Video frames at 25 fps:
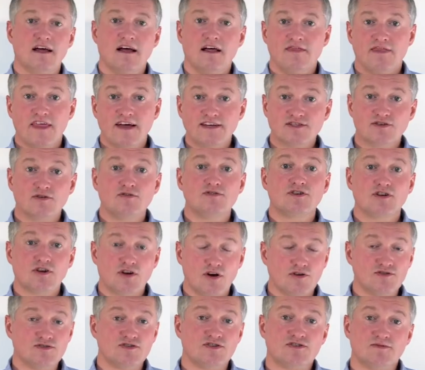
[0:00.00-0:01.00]
that's going to
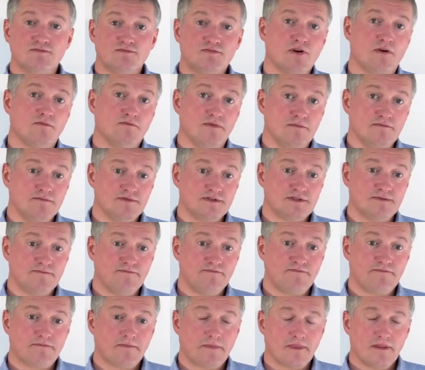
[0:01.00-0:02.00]
cause you some problems.
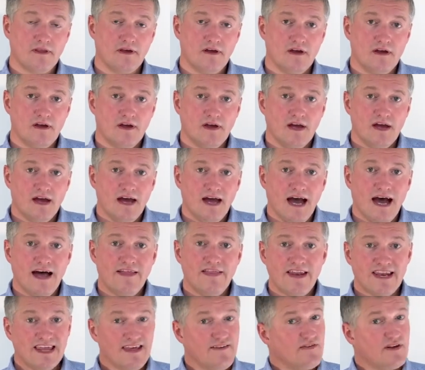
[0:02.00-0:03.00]
And
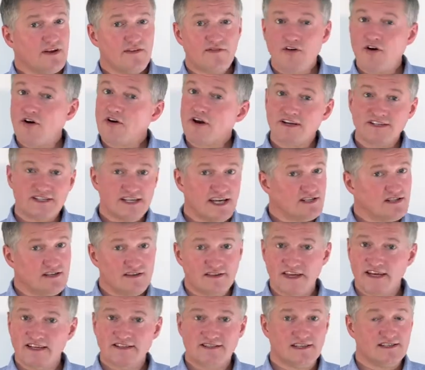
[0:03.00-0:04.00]
then even if the organisation
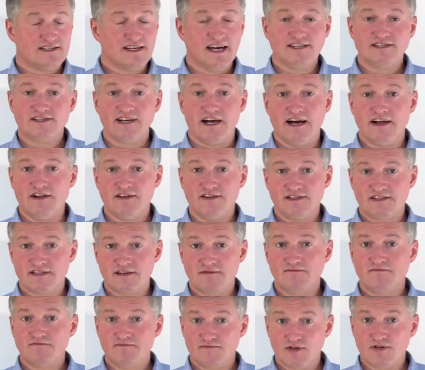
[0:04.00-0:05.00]
thinks it's Agile, and
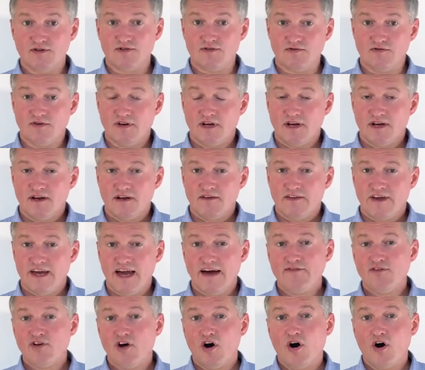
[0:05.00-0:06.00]
some do, they
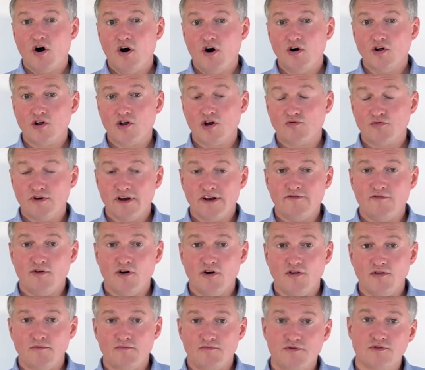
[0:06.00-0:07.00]
haven't all got rid of
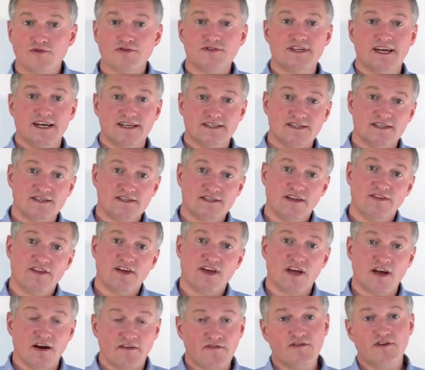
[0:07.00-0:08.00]
all the processes and the
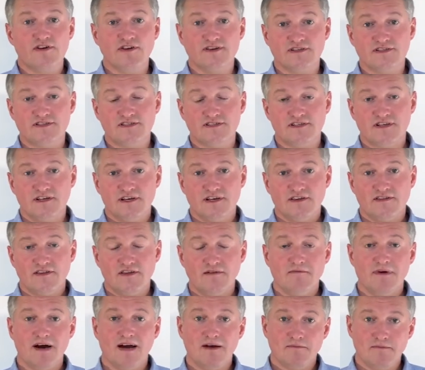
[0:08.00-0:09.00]
governance that
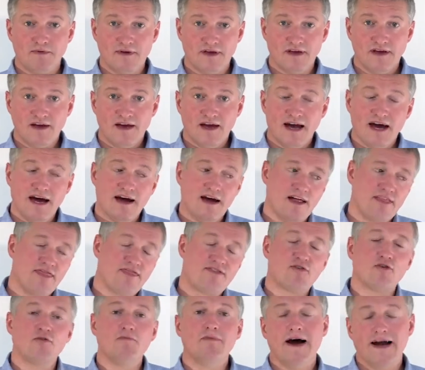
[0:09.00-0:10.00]
might be a
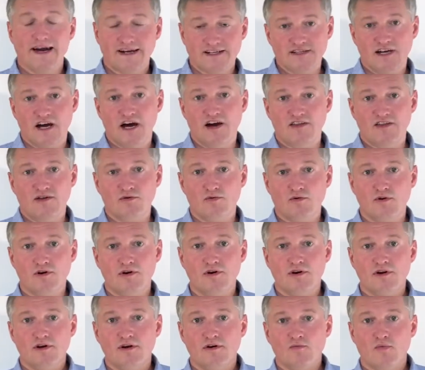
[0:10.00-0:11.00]
throwback to how they were
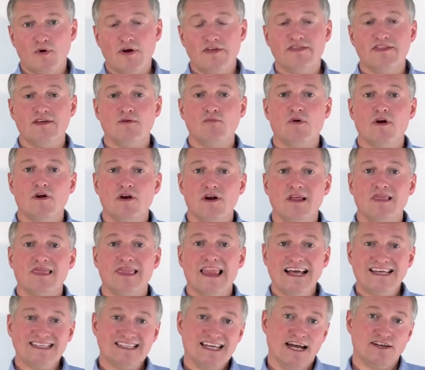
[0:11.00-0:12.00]
when they were
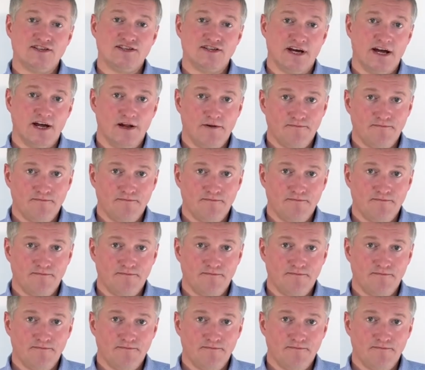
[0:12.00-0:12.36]
less Agile.